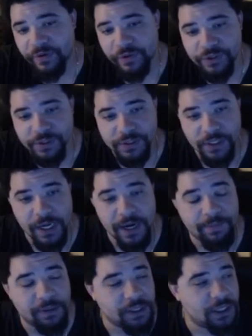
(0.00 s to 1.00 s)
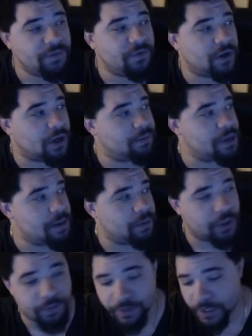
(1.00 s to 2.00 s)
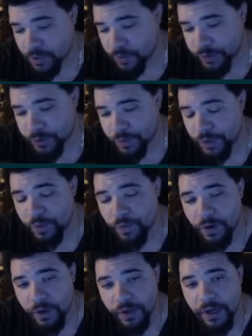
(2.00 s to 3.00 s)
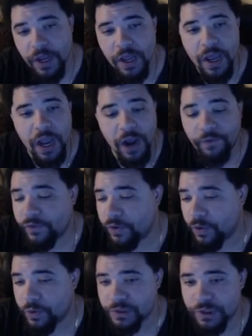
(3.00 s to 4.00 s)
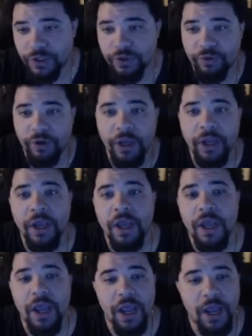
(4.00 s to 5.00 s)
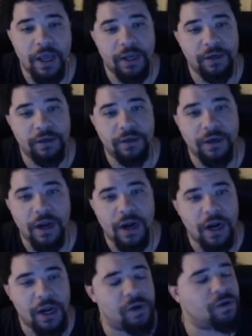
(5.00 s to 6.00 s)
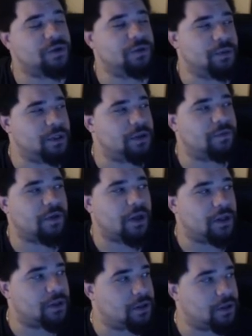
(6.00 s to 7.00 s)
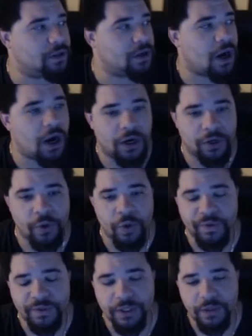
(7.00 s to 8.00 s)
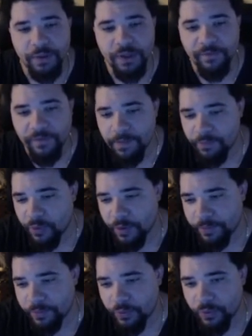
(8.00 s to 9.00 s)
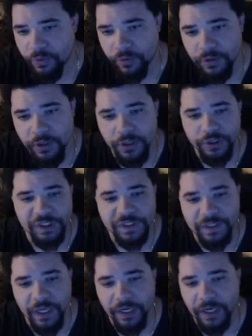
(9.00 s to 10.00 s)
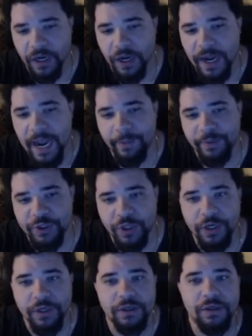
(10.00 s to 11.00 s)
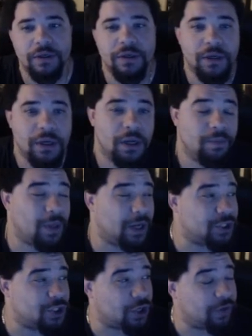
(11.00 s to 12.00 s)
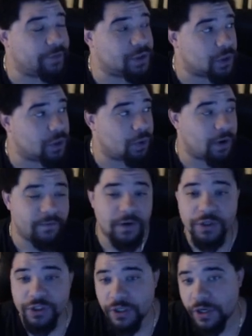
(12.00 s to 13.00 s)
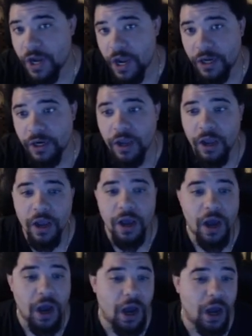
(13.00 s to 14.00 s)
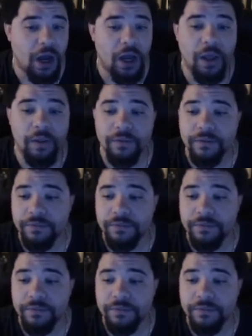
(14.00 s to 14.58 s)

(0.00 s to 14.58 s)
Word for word: version, and I believe you're going to be able to pick which one you want after OC3. And I also believe that Hakuno is going to be in the friend point pool, just like uh, Habetrot. Not sure if it's only one version or not. Uh,